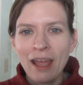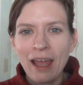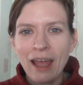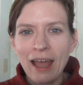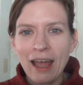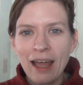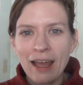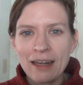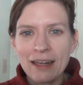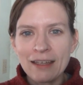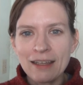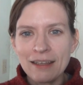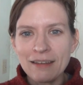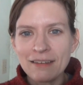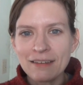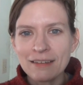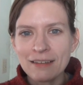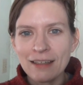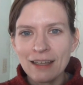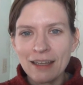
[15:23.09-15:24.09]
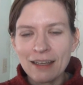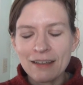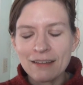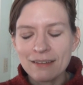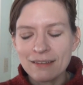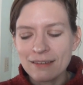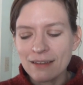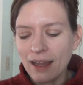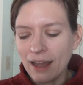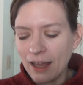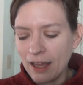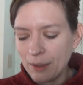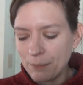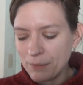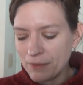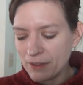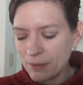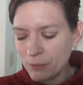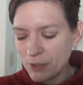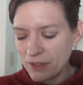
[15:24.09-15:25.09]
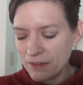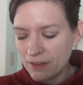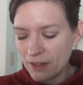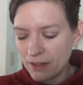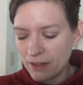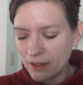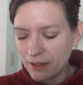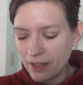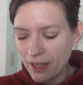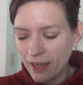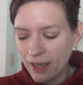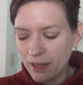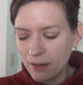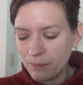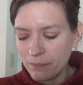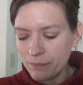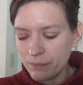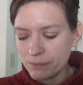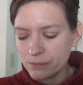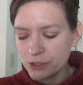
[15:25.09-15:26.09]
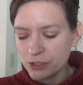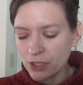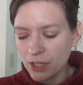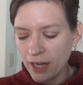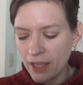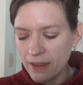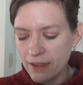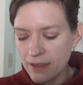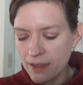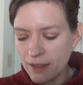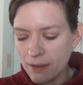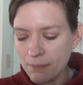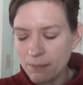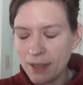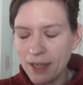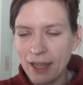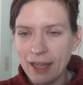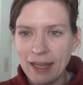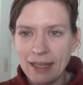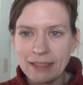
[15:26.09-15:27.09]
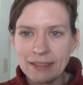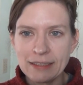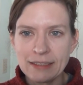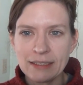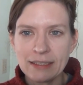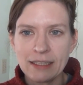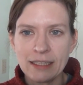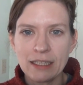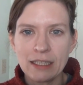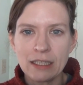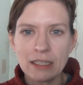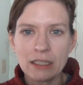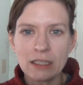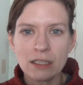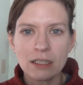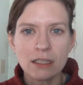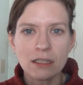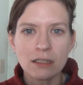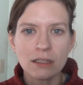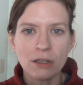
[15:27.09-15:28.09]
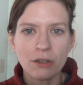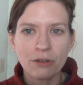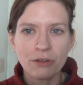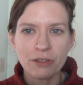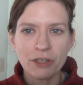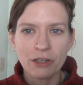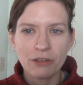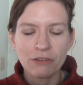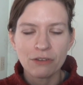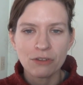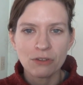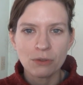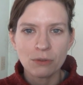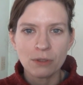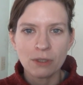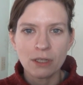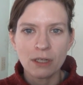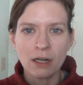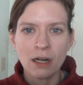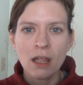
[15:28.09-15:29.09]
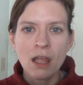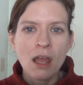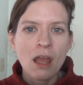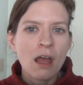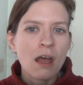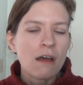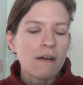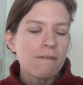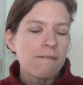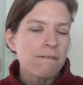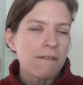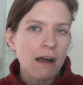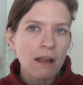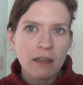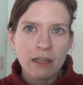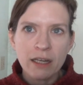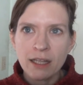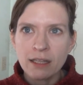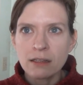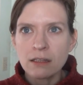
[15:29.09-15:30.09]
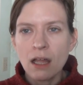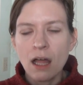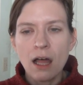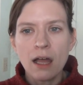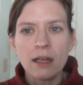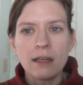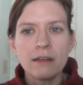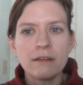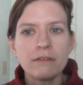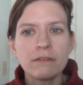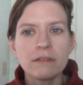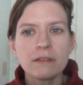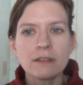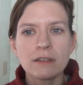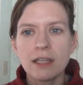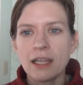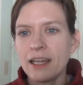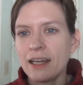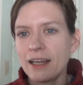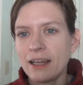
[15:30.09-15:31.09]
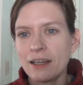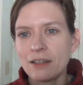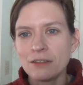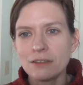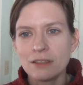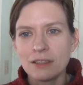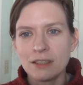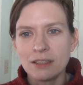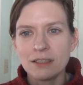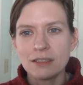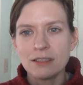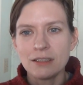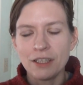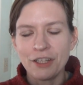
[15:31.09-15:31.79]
Addi Lace Clicks. Someone said that they had tried them at their local yarn store, fallen in love, laid out the